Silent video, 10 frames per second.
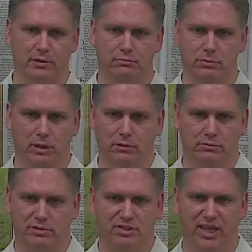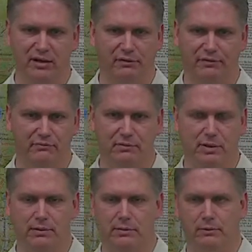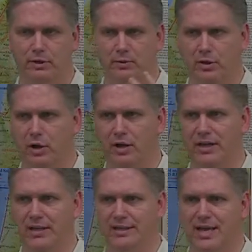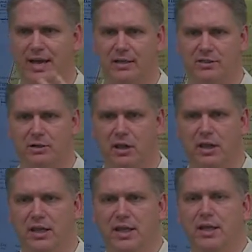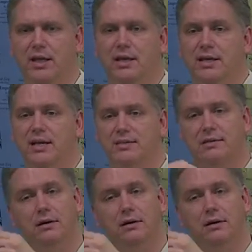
you know, state of, you know, what do you want to call it, antagonistic, nothing like that. Yes.